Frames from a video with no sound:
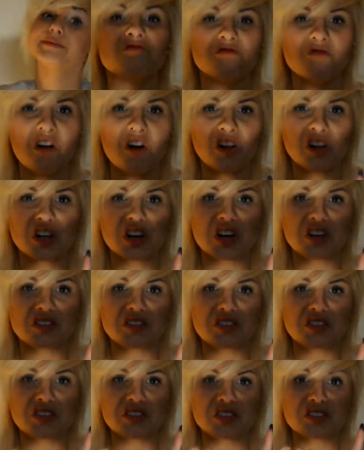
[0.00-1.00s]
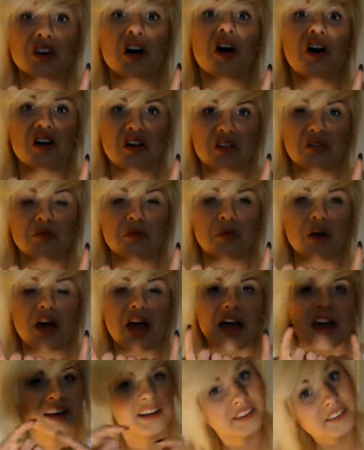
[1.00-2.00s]
Roller coasters all the
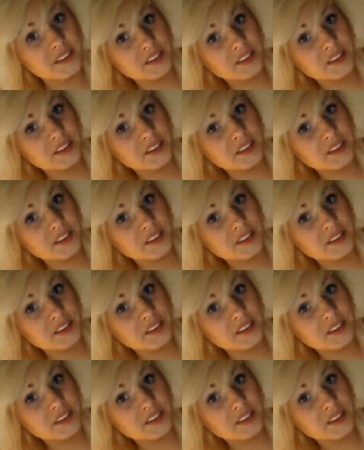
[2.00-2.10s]
way.